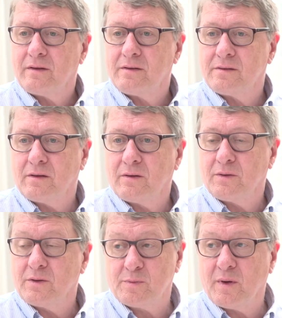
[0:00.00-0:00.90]
So
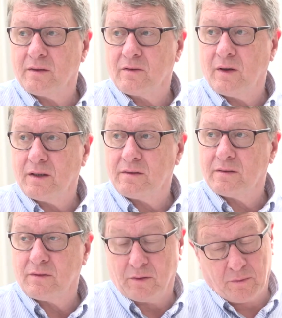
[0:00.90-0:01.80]
you spend
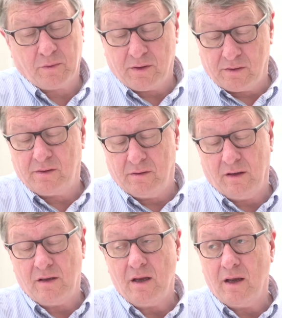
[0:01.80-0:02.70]

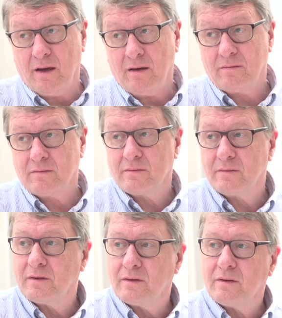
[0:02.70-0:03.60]
a year
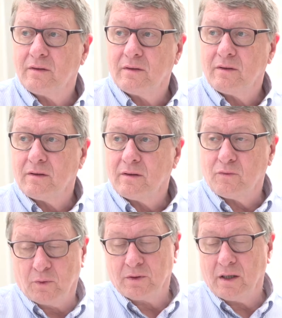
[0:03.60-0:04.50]

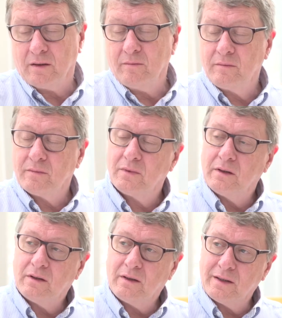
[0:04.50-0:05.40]
full-time
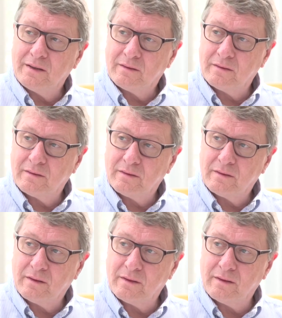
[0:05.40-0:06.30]
on
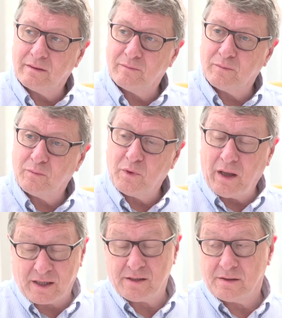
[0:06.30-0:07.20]

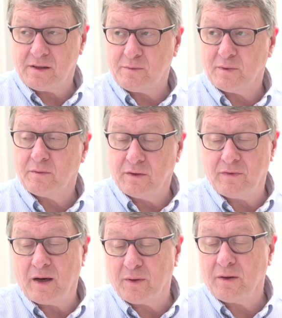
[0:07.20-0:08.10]
assessment,
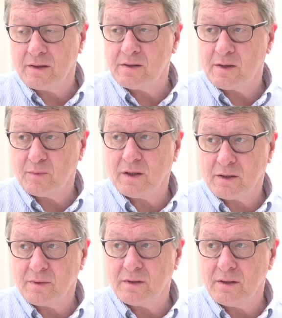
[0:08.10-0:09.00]
developing your assessment
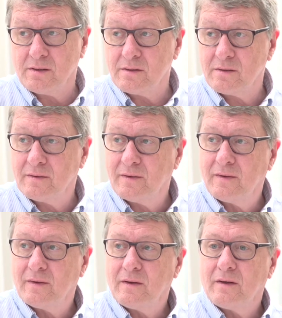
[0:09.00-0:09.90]
expertise.
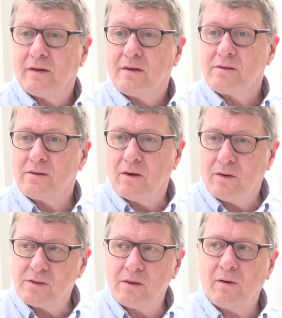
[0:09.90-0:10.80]

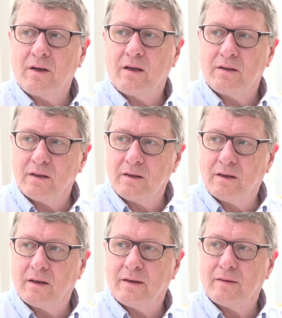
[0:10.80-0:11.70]
So slowly I
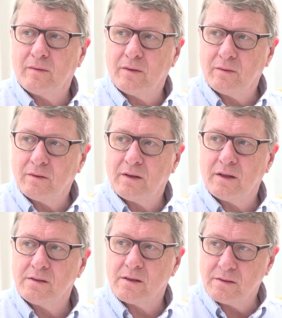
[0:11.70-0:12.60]
think
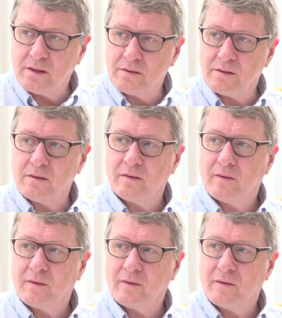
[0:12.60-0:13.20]
things are changing.